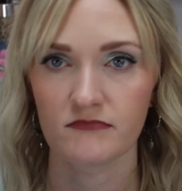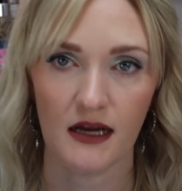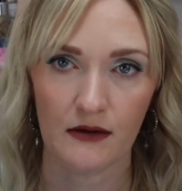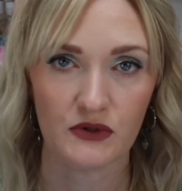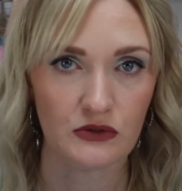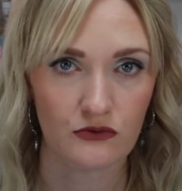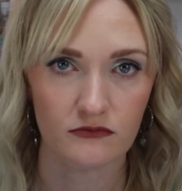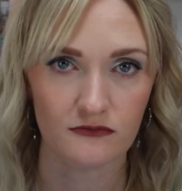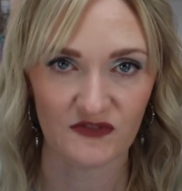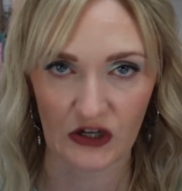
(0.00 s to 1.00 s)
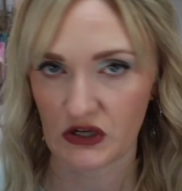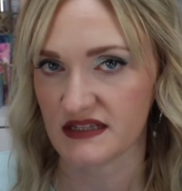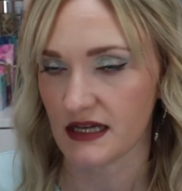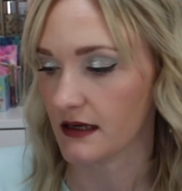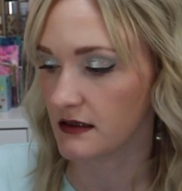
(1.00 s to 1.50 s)
And I was very
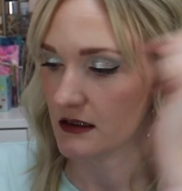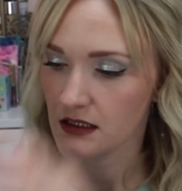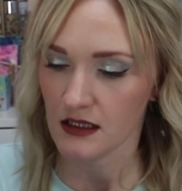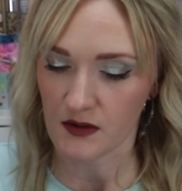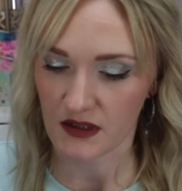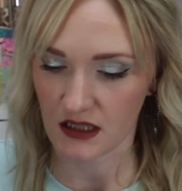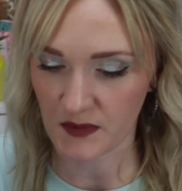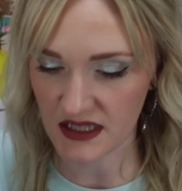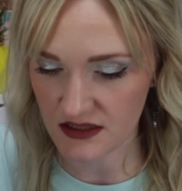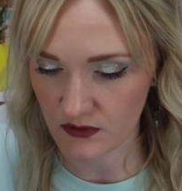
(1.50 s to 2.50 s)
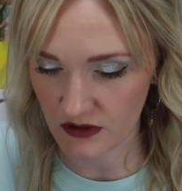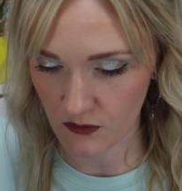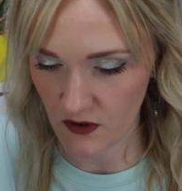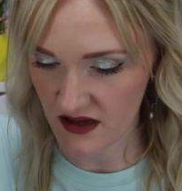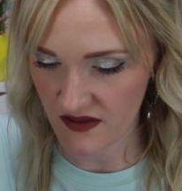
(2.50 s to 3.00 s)
sad because I really
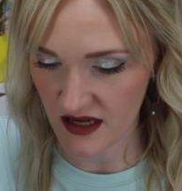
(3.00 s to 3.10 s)
wanted